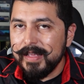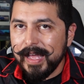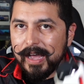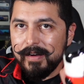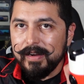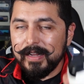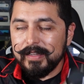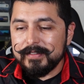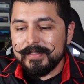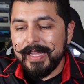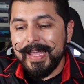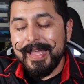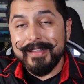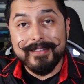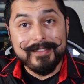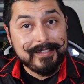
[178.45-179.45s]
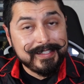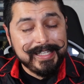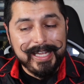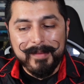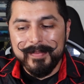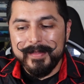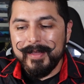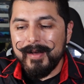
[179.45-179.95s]
I'm gonna say
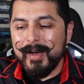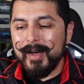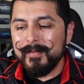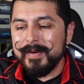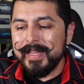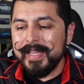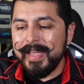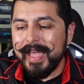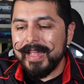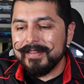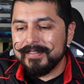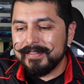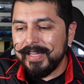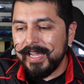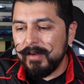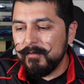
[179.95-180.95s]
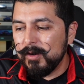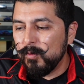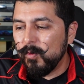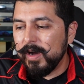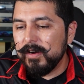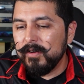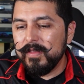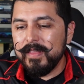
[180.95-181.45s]
skip the Omni and stay with
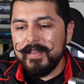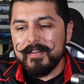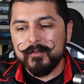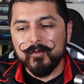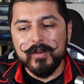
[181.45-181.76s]
one of these